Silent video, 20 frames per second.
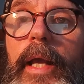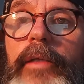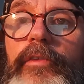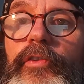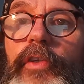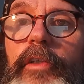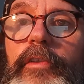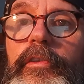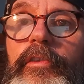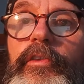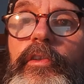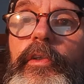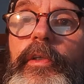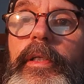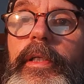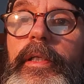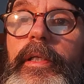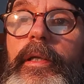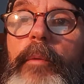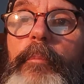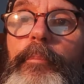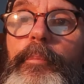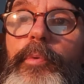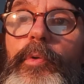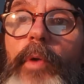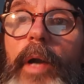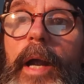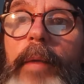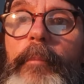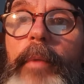Sergeantry
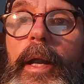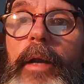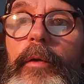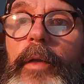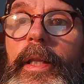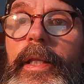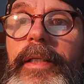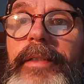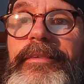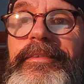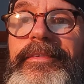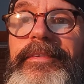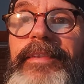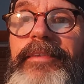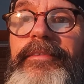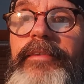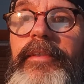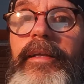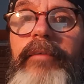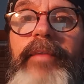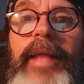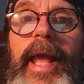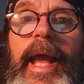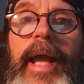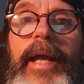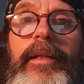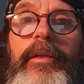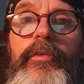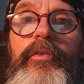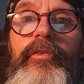primarily consisted of the
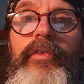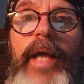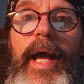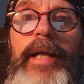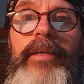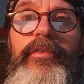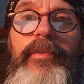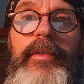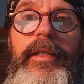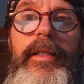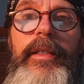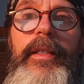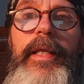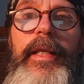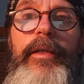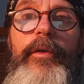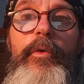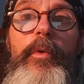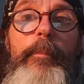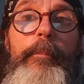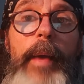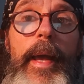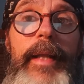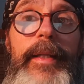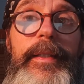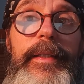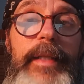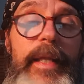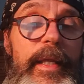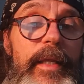Anglo-Saxon elite who
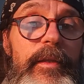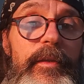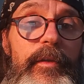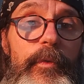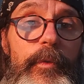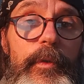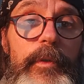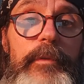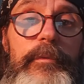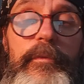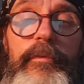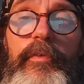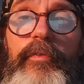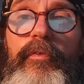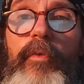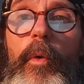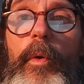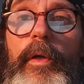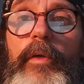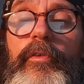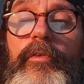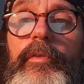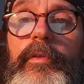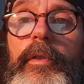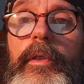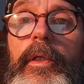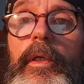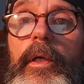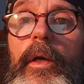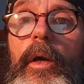bent knee through force,
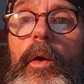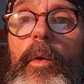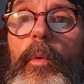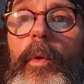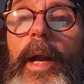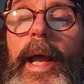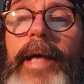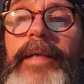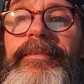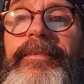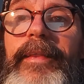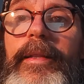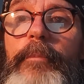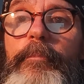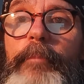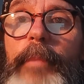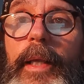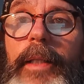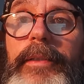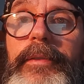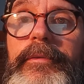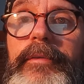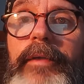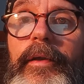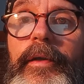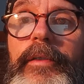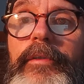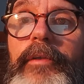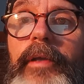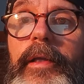whereas the
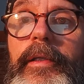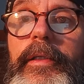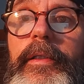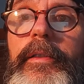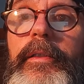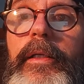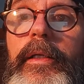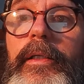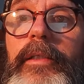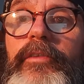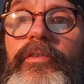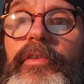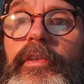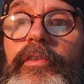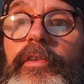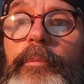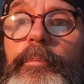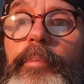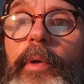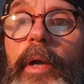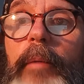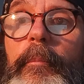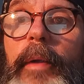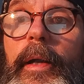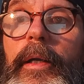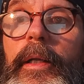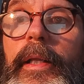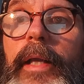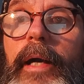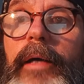military tenure consisted
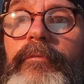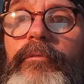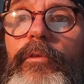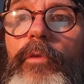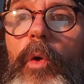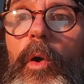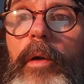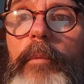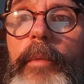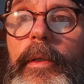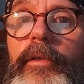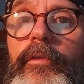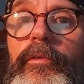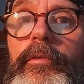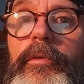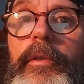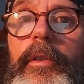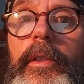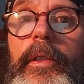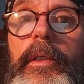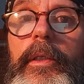primarily of Normans.